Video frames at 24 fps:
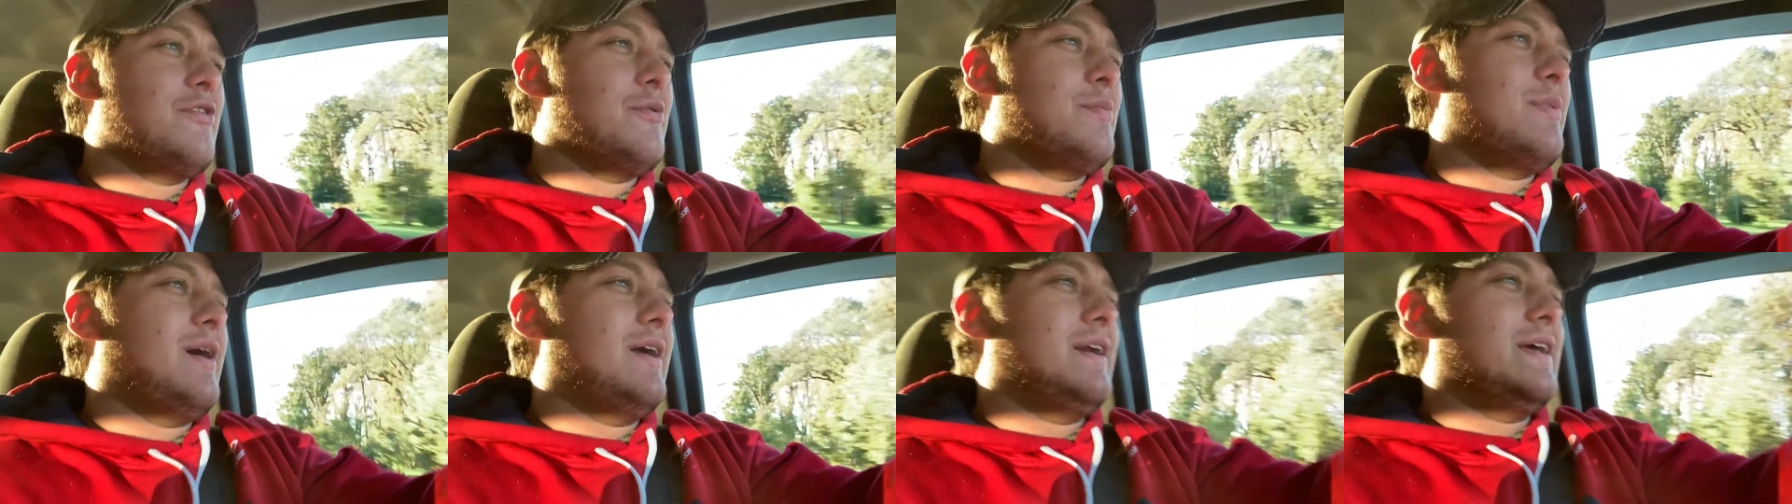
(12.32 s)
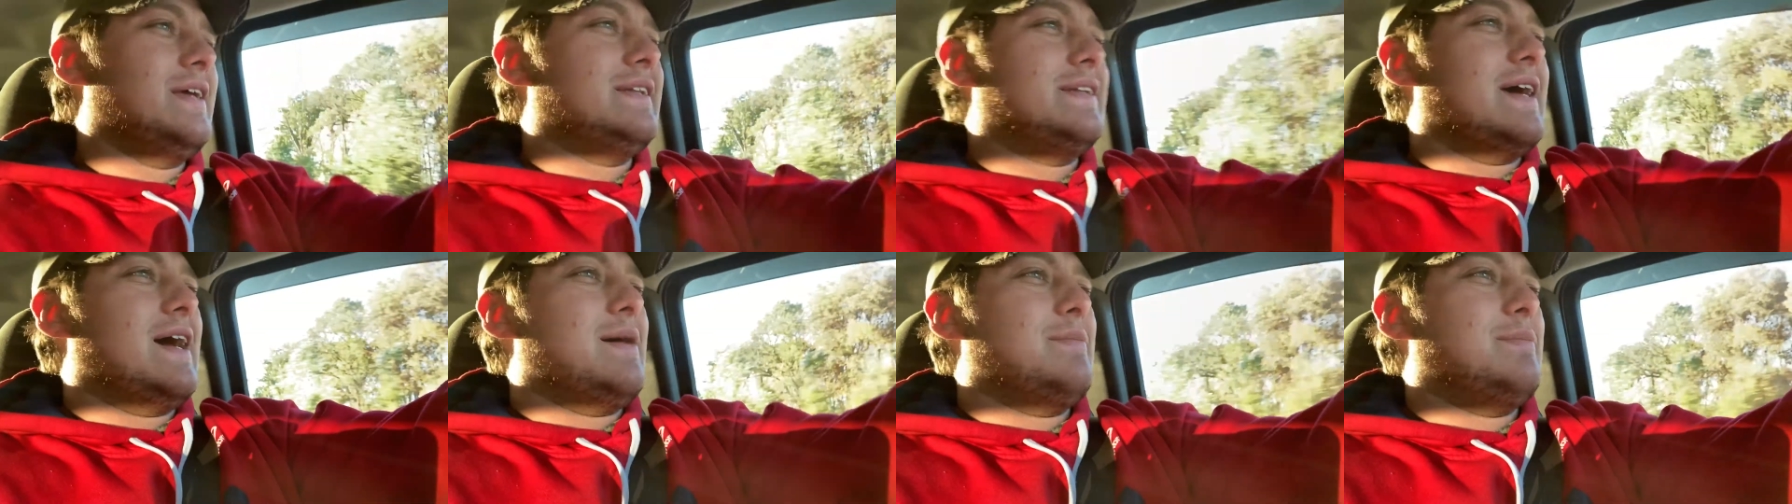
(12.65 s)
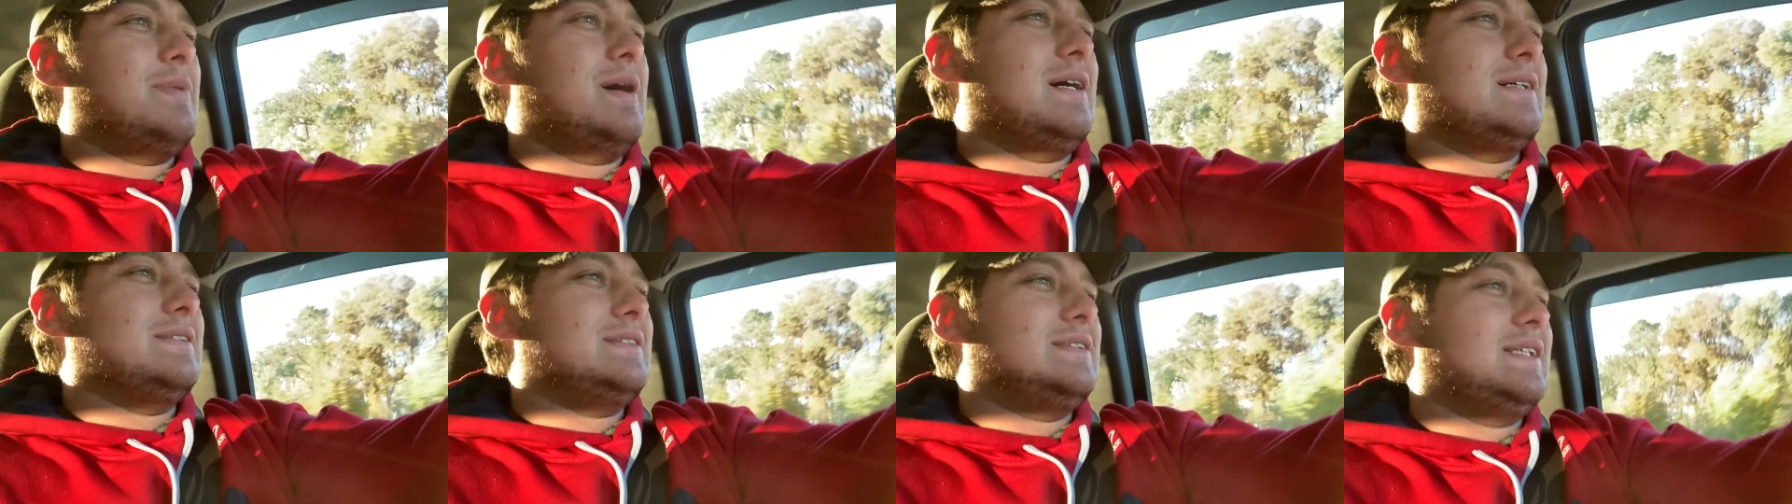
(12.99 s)
everybody, Dad
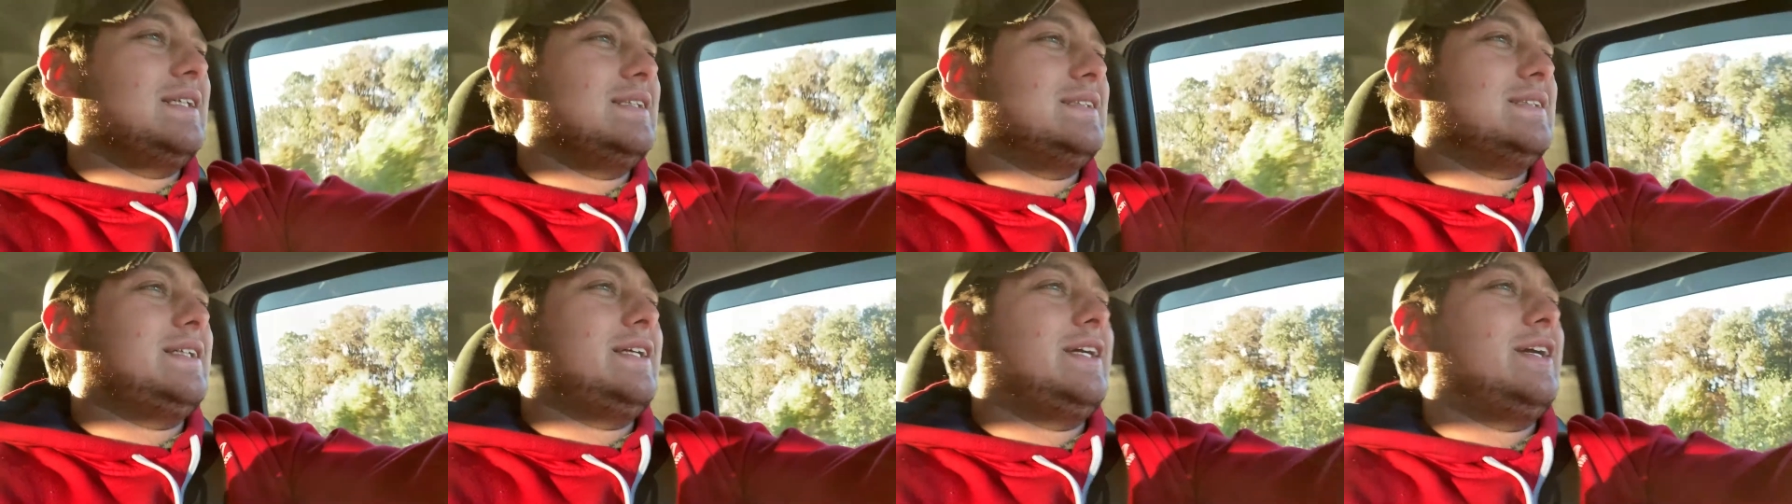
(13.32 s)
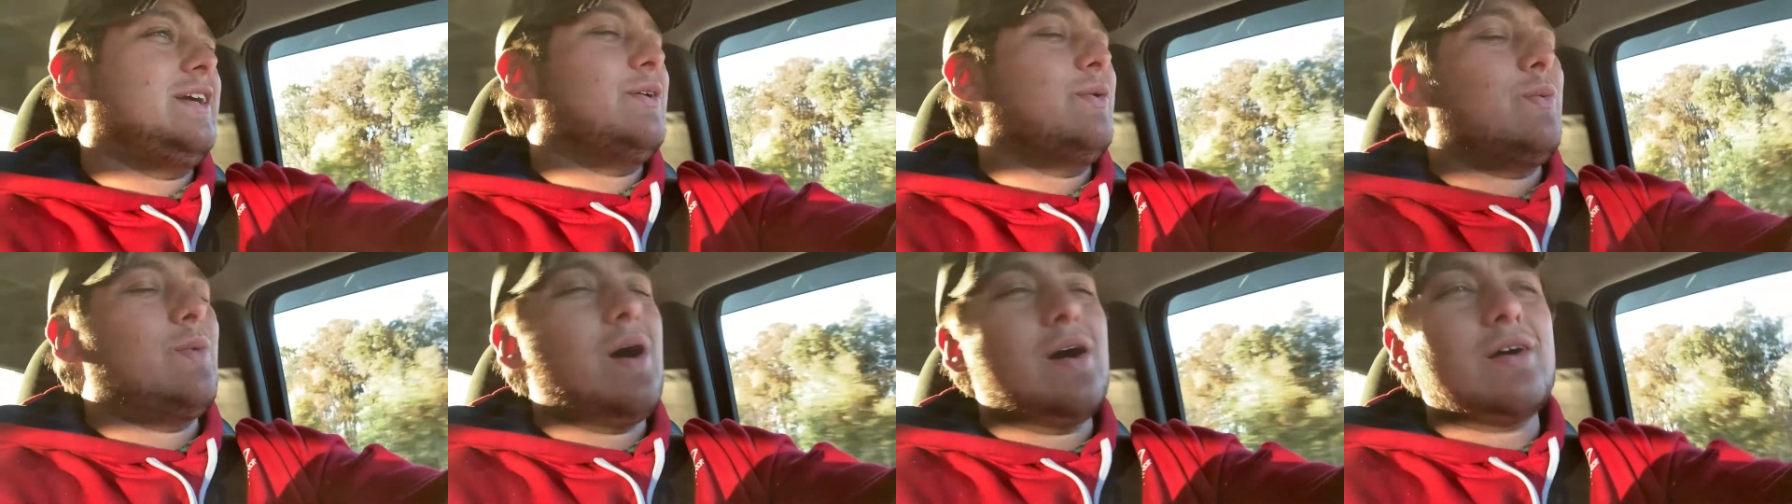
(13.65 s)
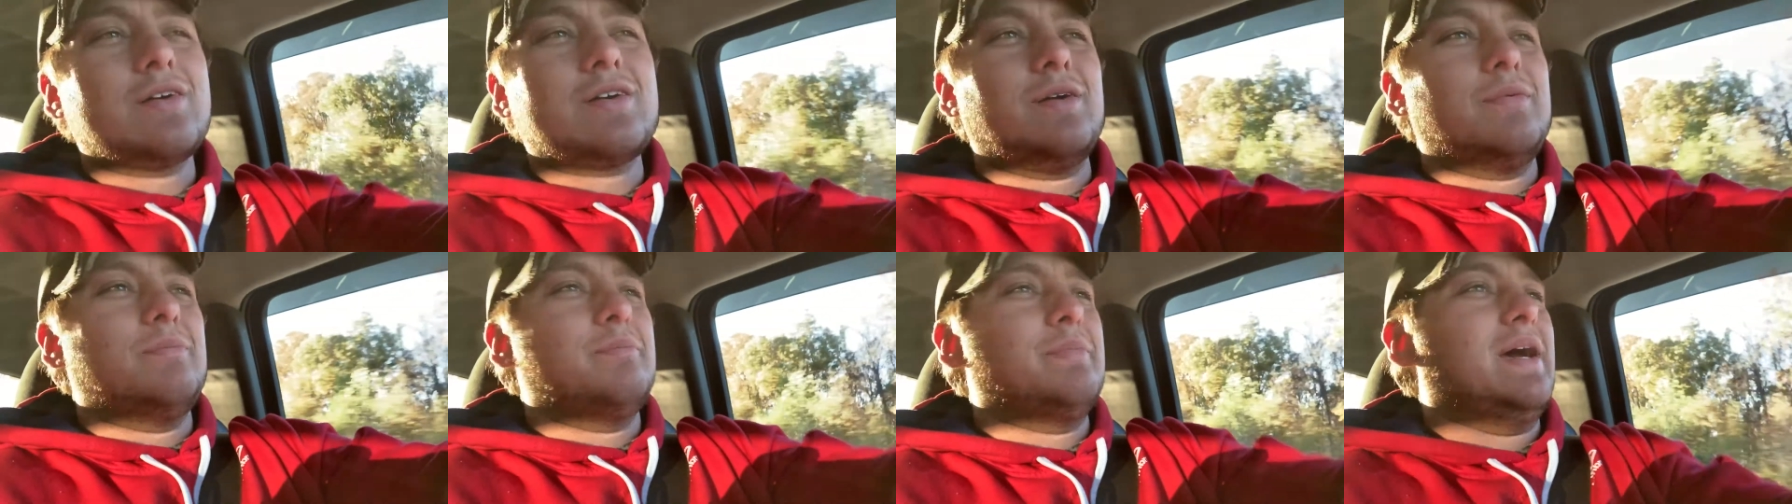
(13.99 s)
Bod Season here.
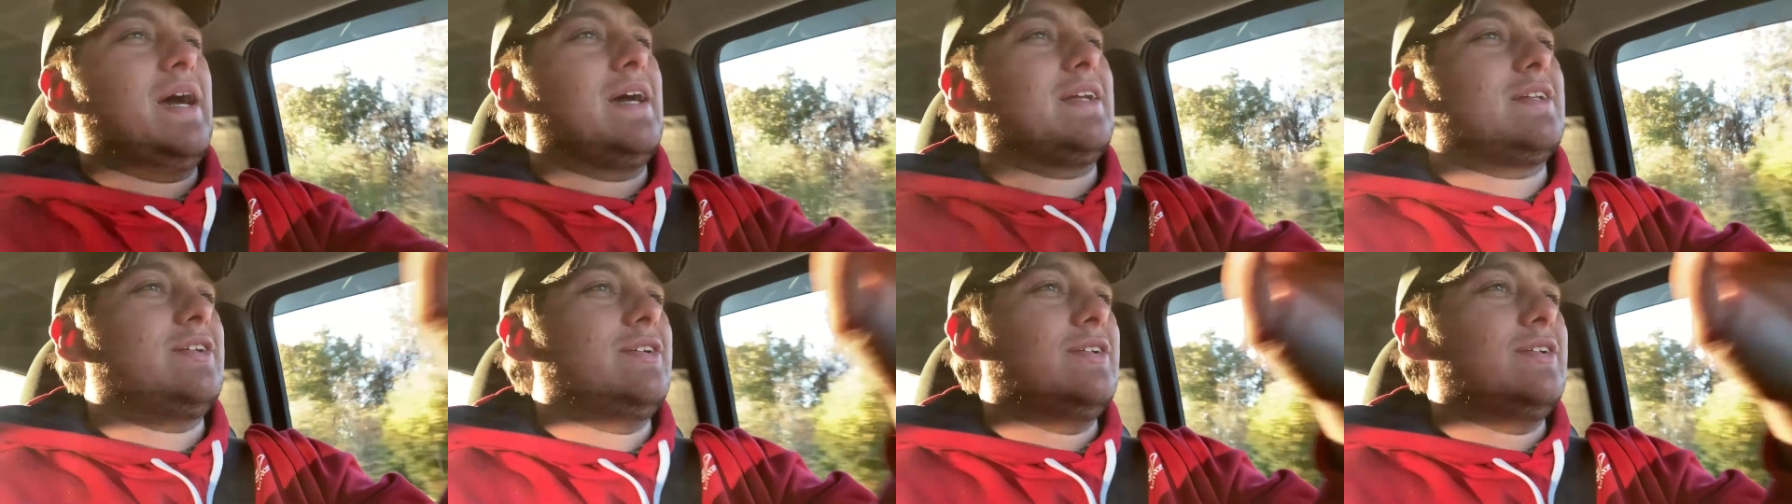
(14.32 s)
Welcome back